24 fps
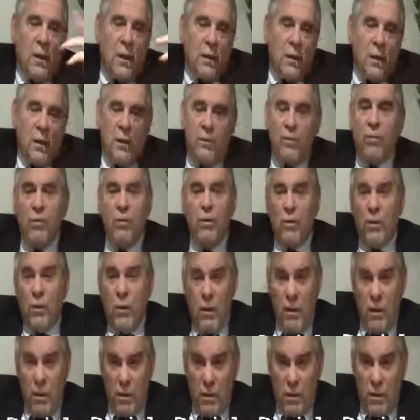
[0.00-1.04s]
The answer is they're
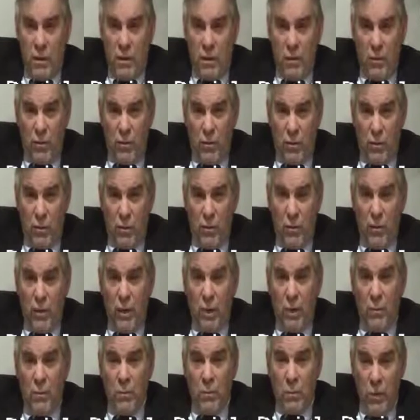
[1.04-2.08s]
not in concentration
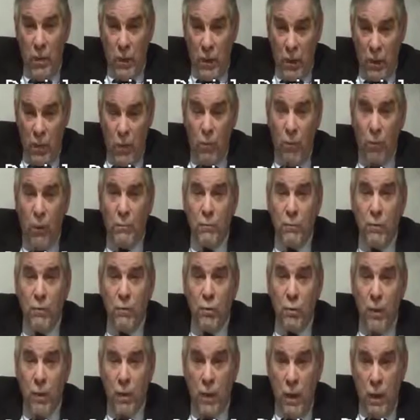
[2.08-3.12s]
camps. They are in
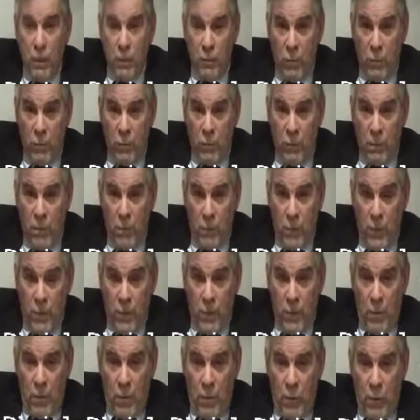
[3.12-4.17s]
refugee camps.
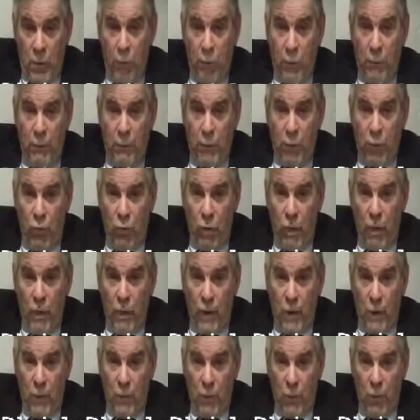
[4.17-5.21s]
But the refugee
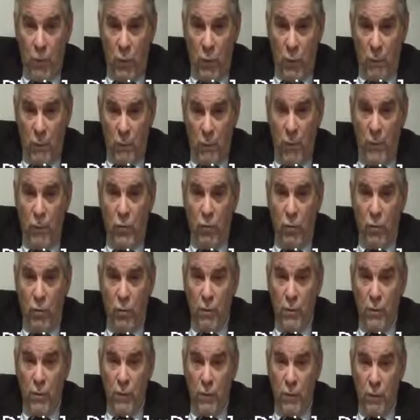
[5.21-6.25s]
camps are a function
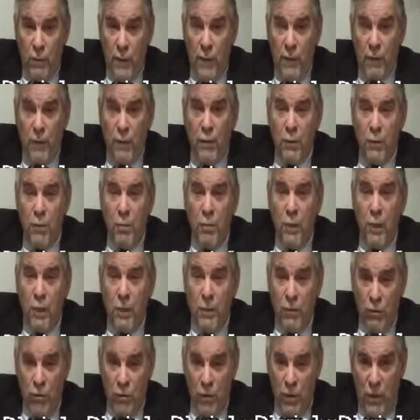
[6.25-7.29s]
of the fact
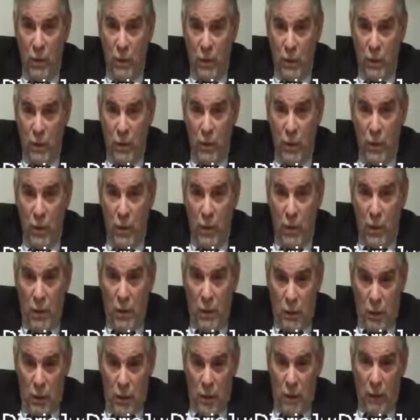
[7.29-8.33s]

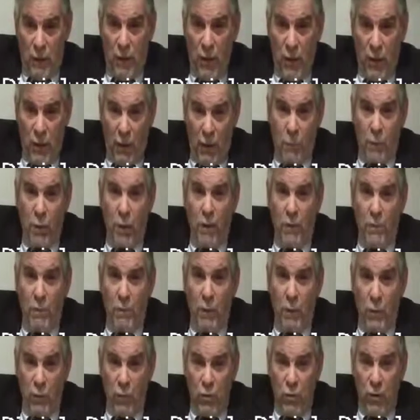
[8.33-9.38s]
that the Arab
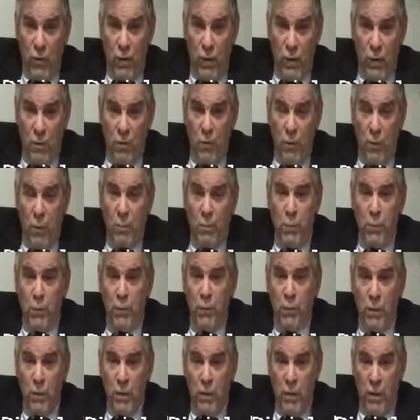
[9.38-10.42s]
governments and the Arab people
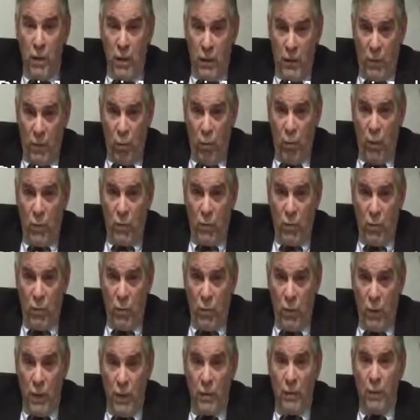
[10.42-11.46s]
did not want to
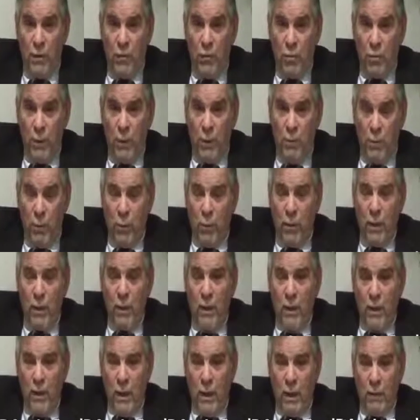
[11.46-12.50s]
let these people
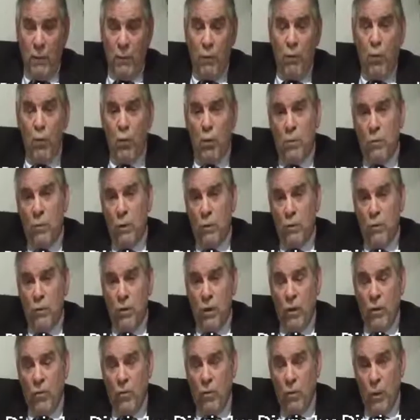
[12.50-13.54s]
have a normal
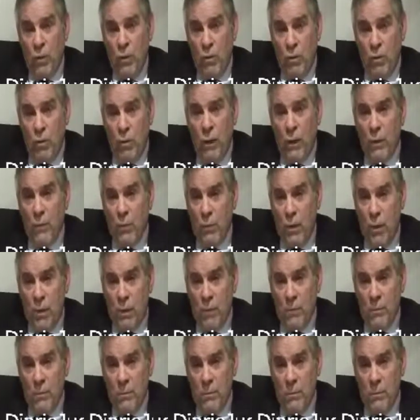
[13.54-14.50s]
adjustment to exile.